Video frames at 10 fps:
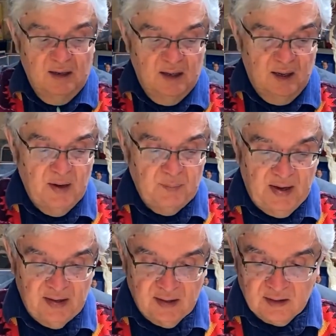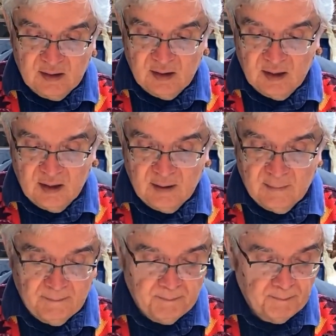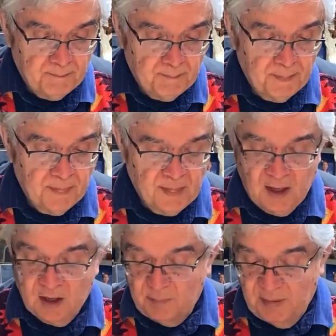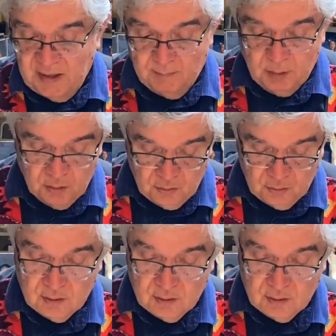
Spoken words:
I might paint it, I'm going to paint it blue.